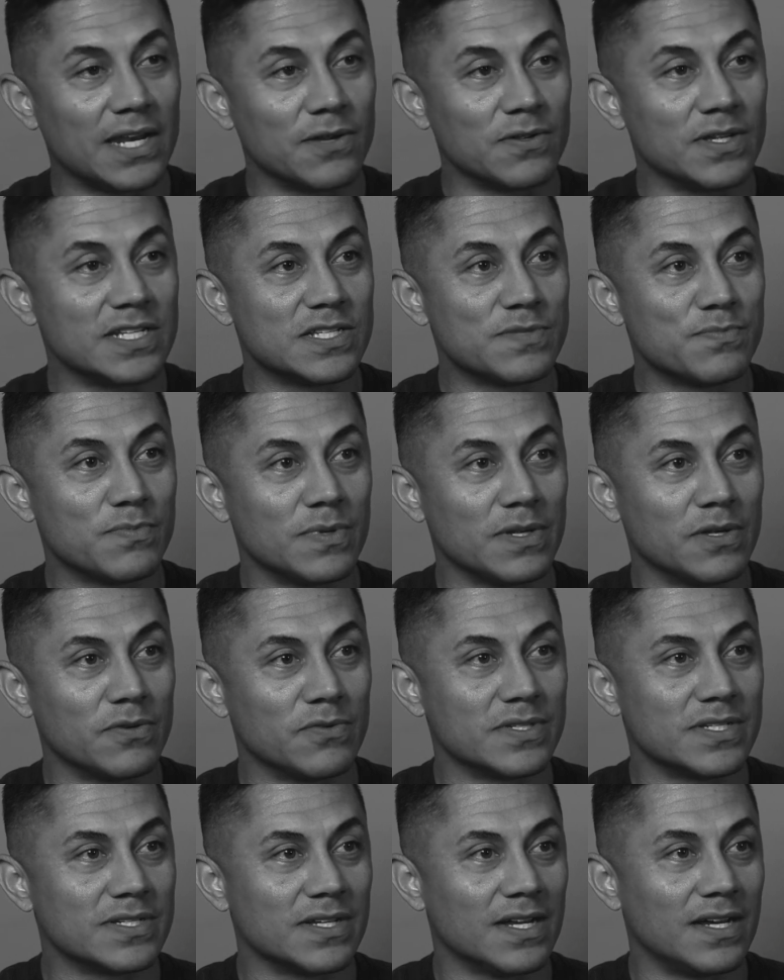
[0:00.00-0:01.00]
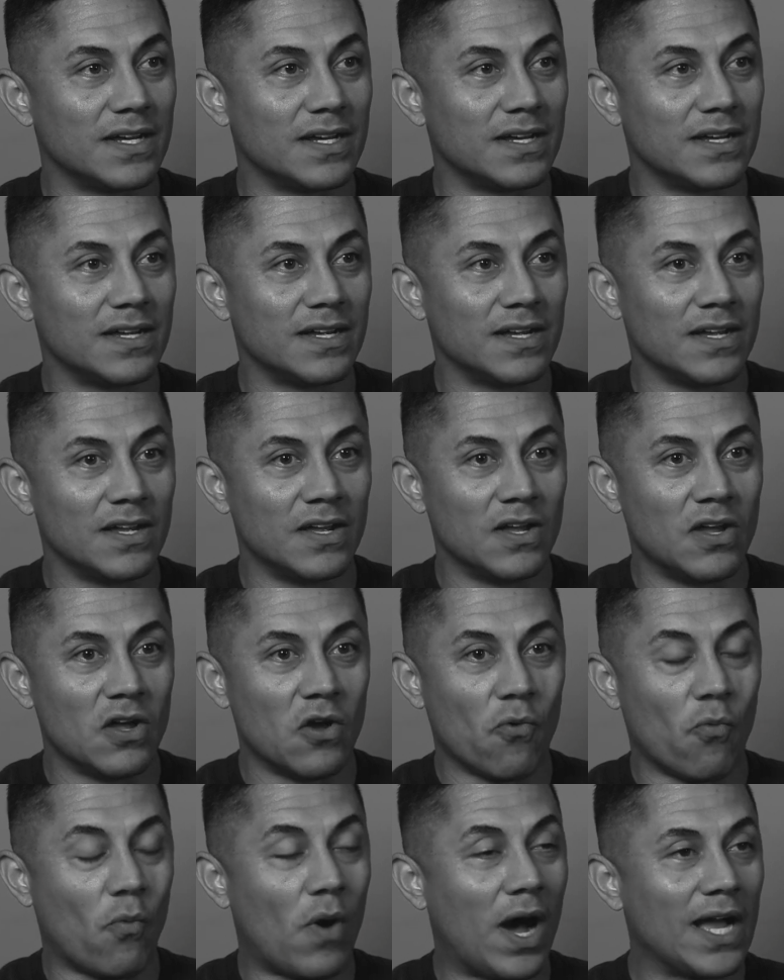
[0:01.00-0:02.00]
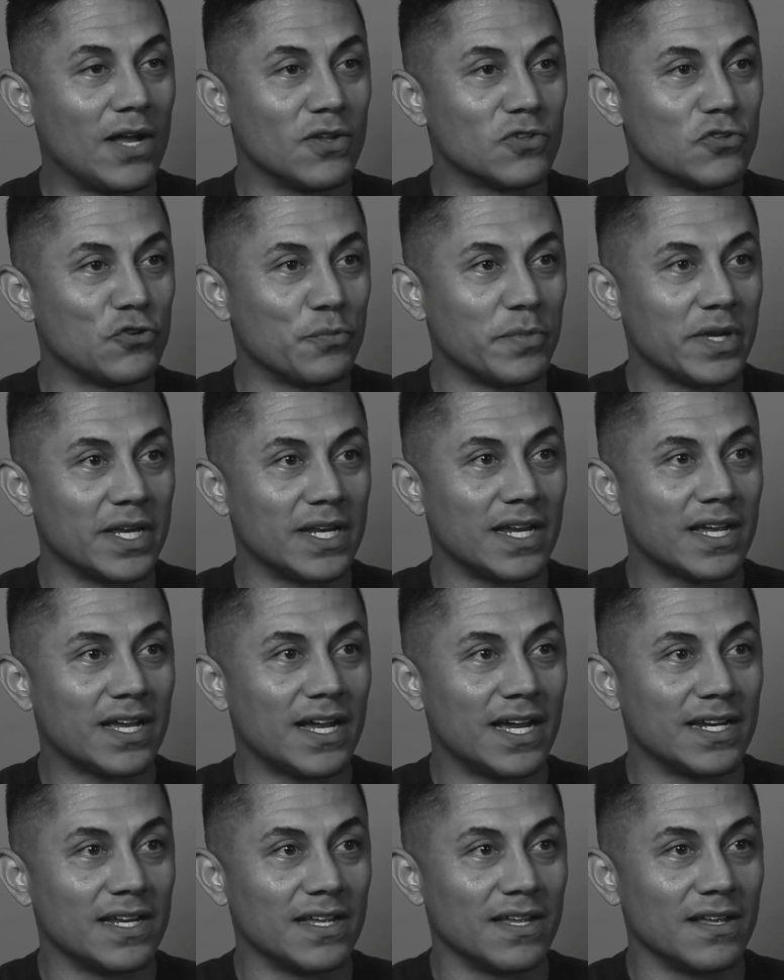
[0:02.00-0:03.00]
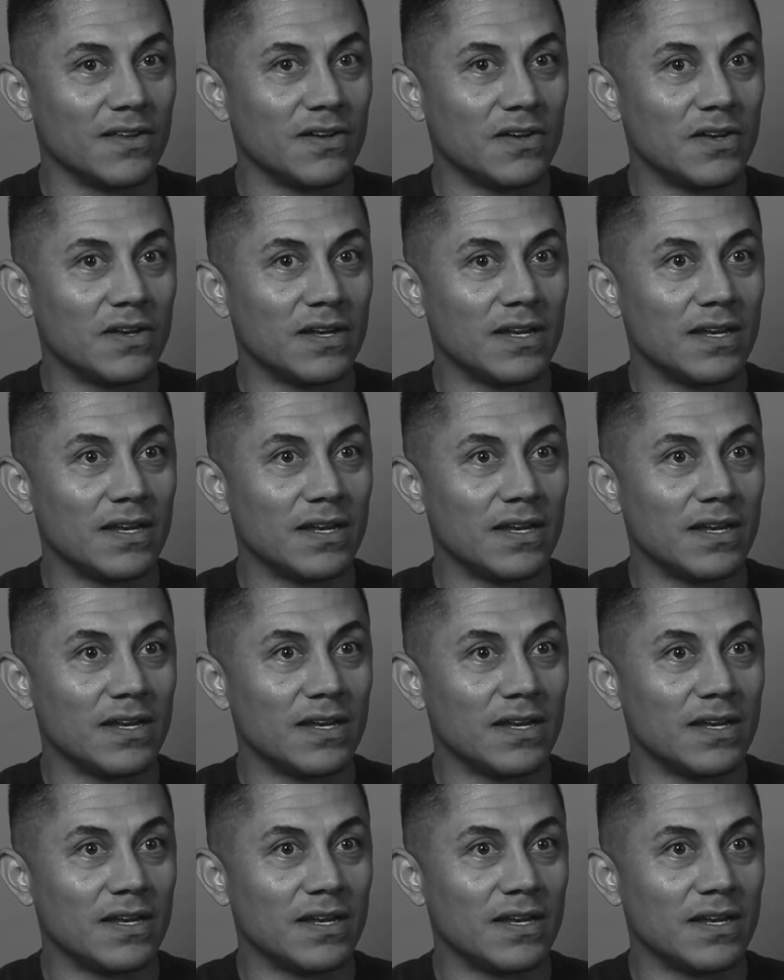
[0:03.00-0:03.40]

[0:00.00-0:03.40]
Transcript: it was wild to me. And it kind of,